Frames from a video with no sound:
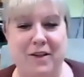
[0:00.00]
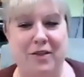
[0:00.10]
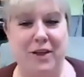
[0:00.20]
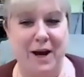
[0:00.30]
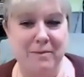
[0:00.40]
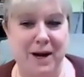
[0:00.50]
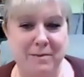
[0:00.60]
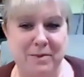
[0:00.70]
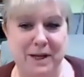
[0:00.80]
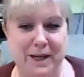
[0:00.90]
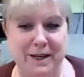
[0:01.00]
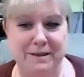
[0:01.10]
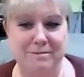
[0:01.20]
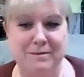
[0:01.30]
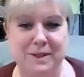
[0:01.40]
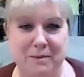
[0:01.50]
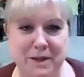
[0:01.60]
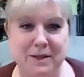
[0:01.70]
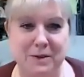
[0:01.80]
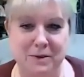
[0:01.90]
that might be
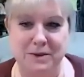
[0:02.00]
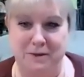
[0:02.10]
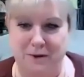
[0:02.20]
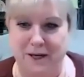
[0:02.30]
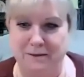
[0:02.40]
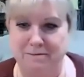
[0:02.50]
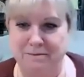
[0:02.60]
something a little different.